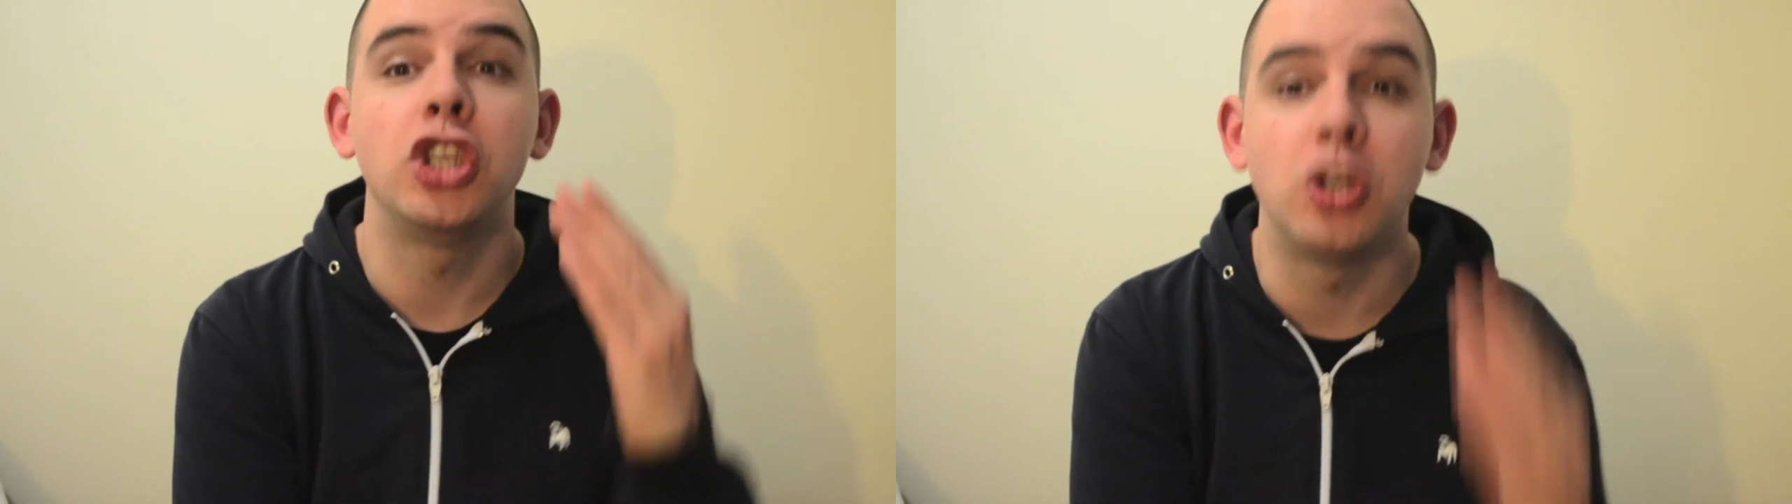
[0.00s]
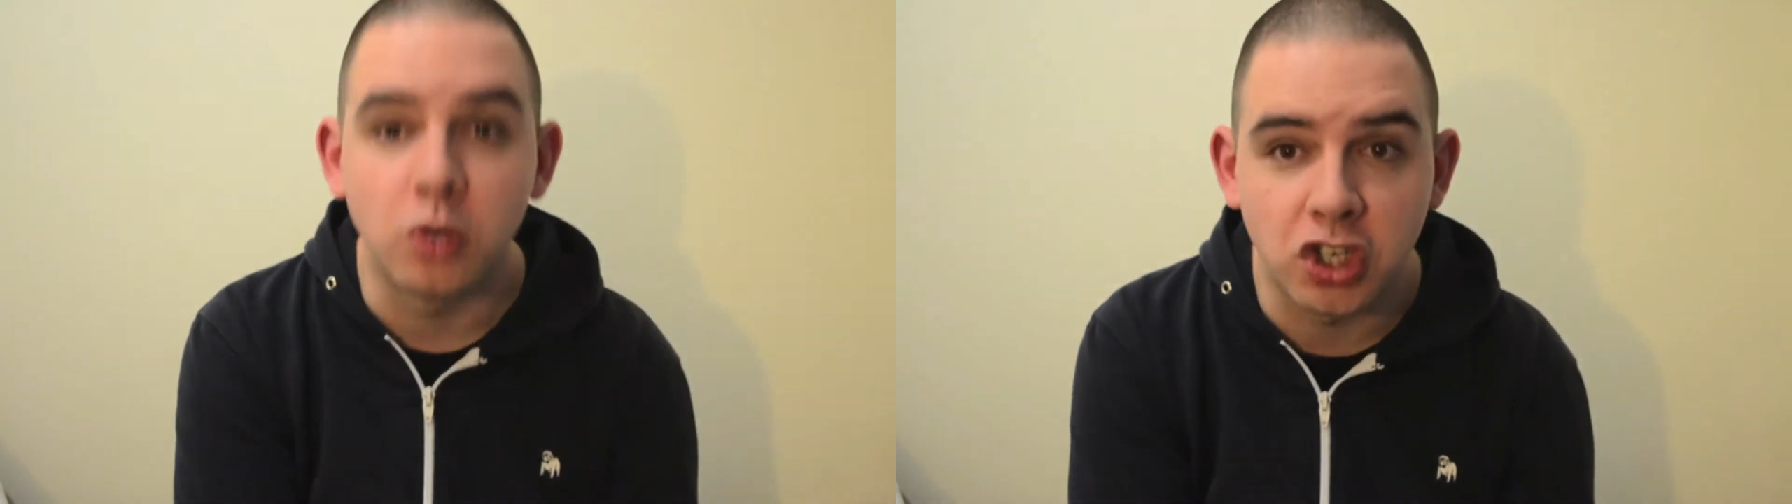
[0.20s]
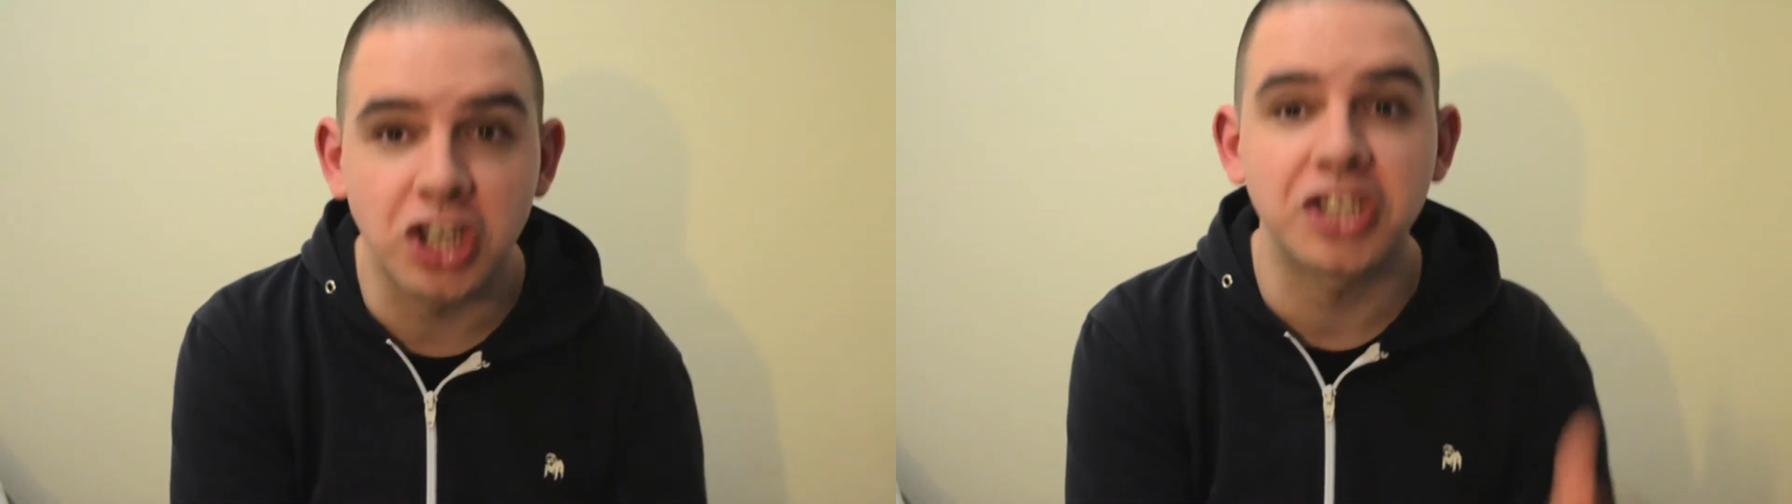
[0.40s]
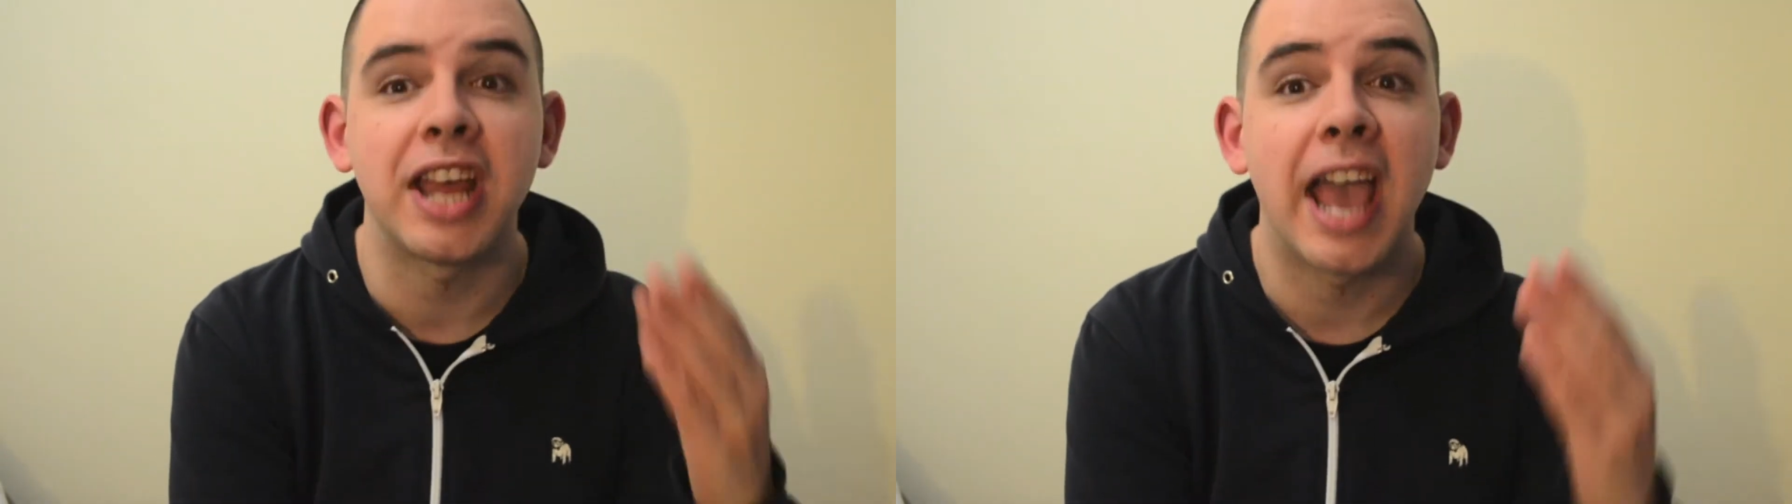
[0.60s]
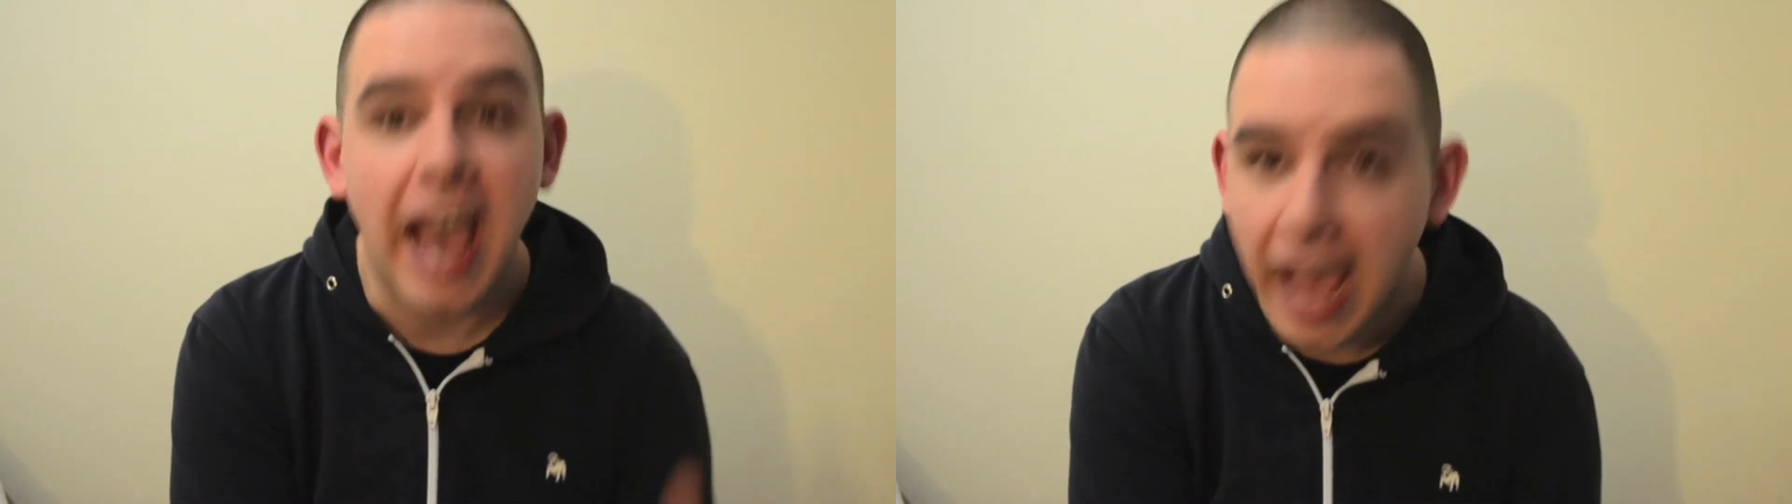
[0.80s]
You
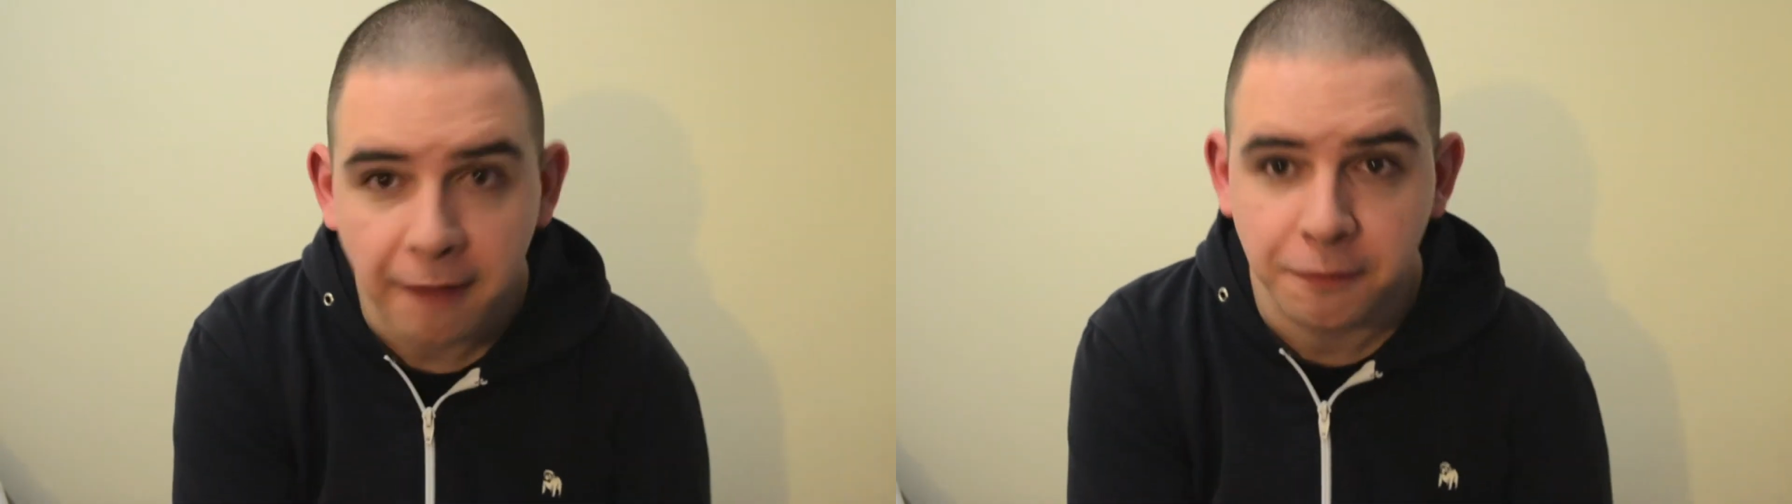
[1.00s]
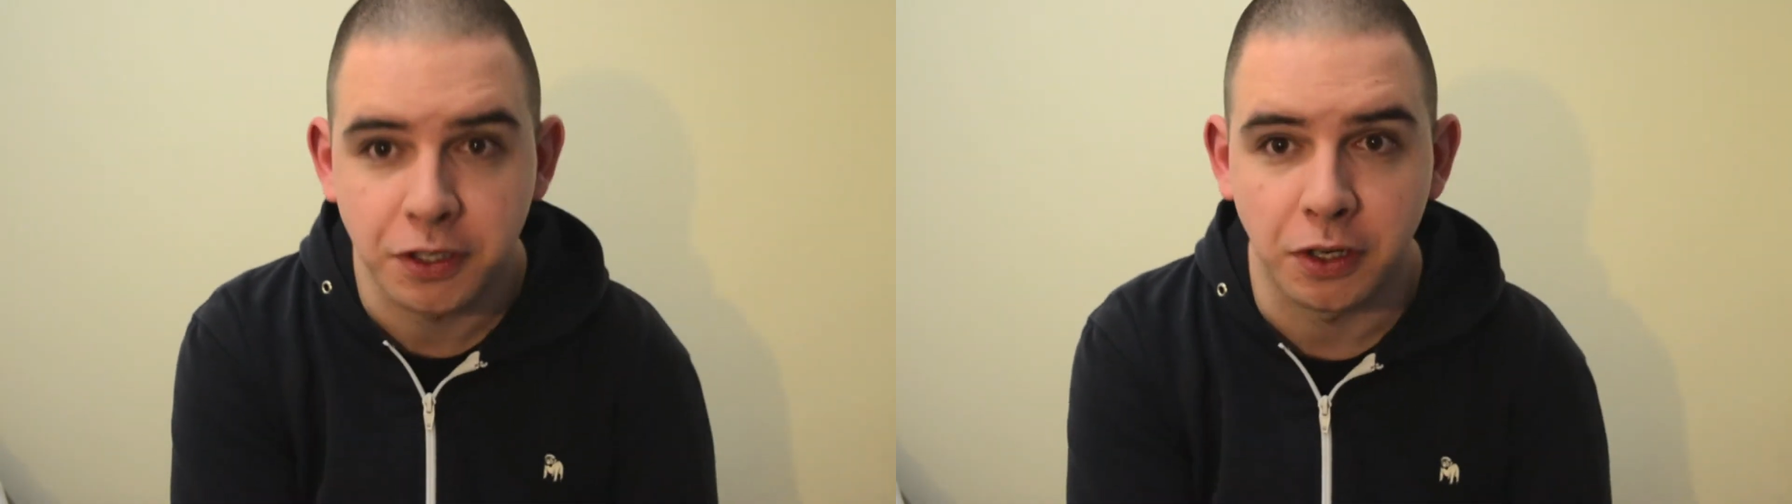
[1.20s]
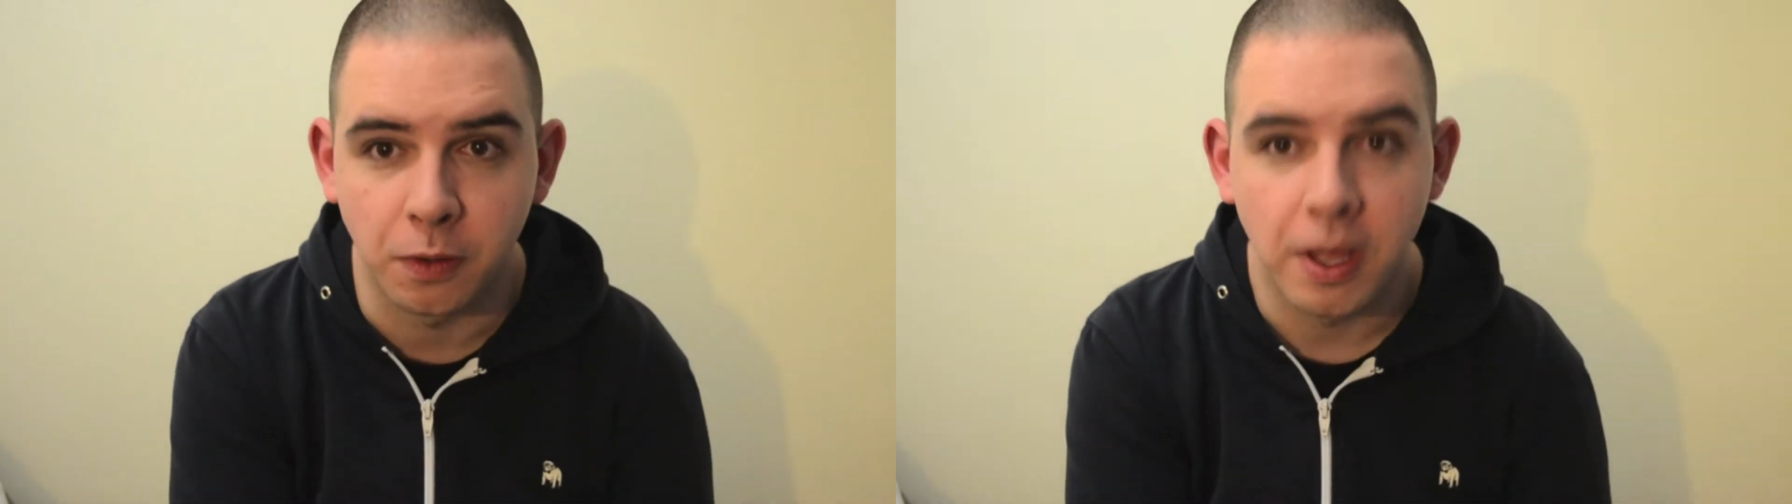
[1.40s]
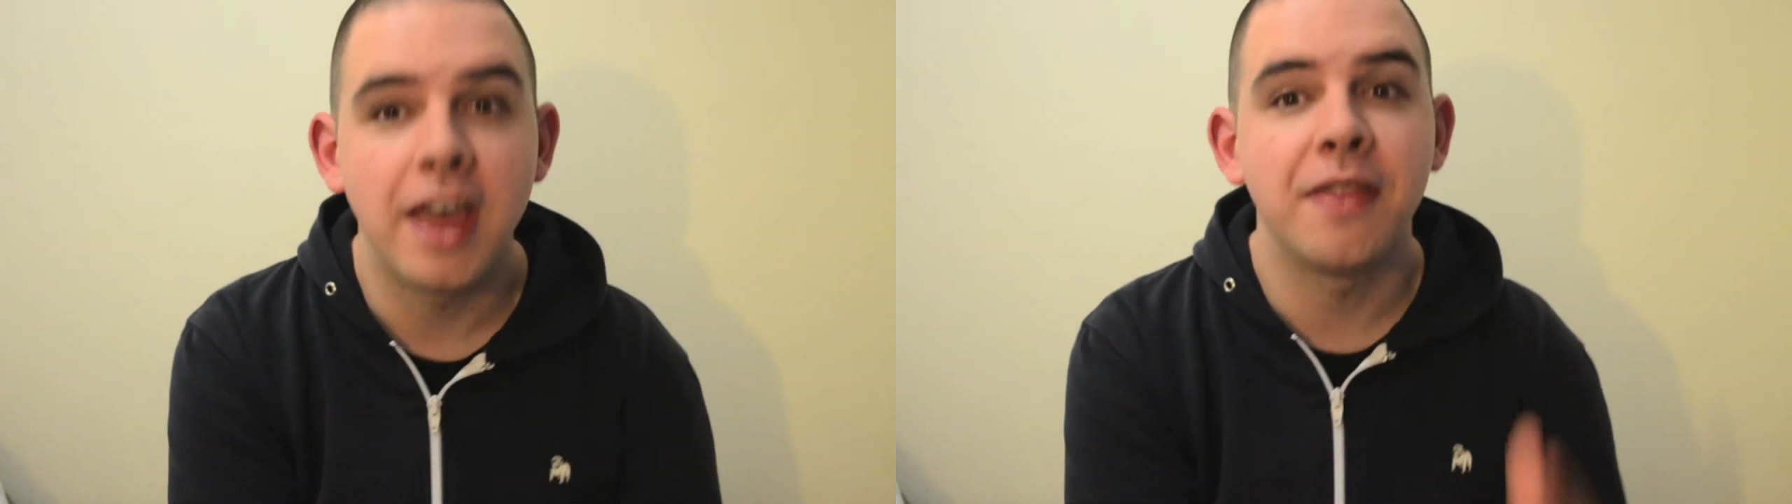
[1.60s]
just have to.